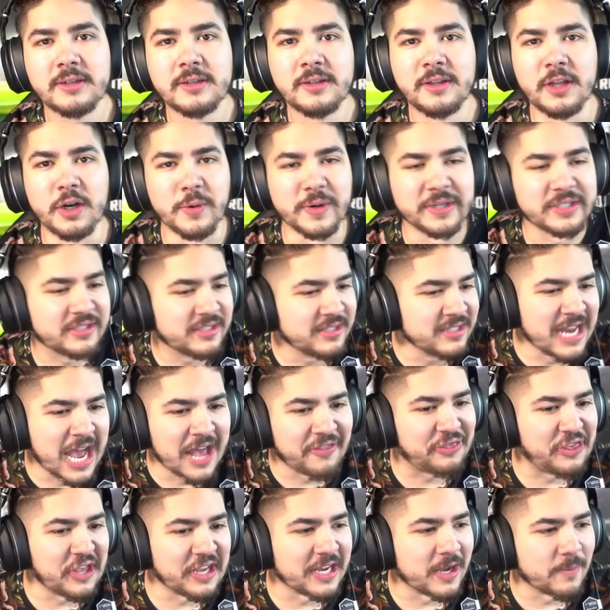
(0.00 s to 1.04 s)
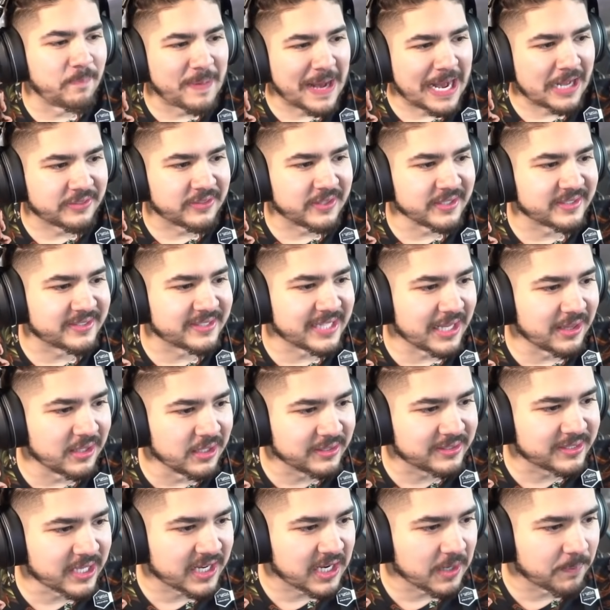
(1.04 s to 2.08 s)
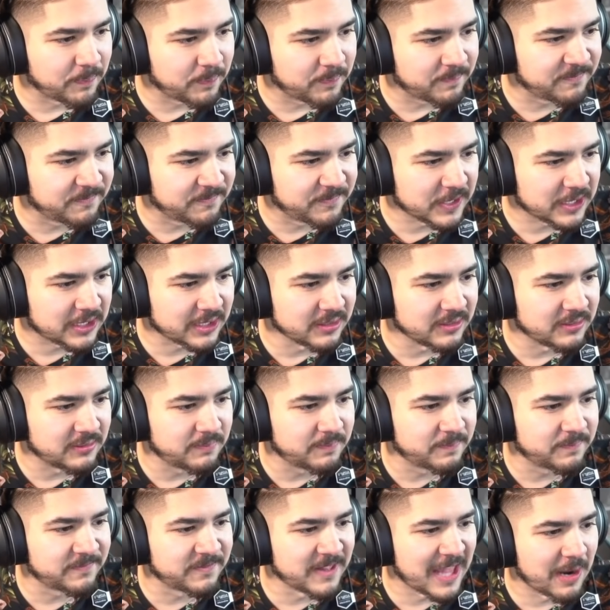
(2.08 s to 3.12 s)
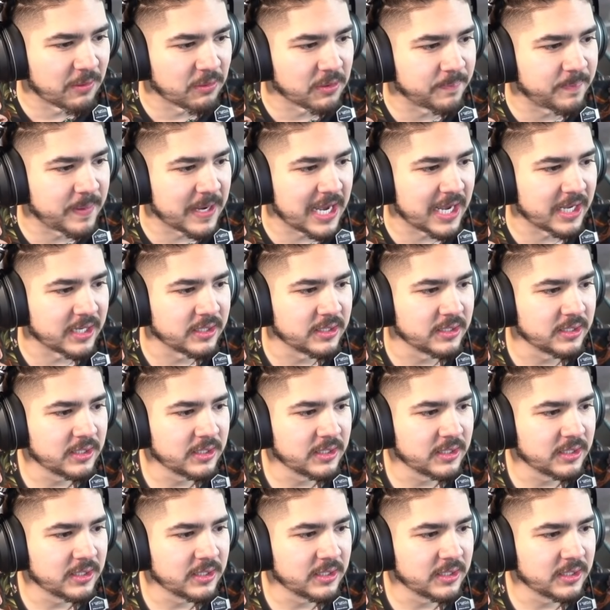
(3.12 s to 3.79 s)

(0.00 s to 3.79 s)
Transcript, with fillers: There is nothing about this that looks like a fucking flower pot.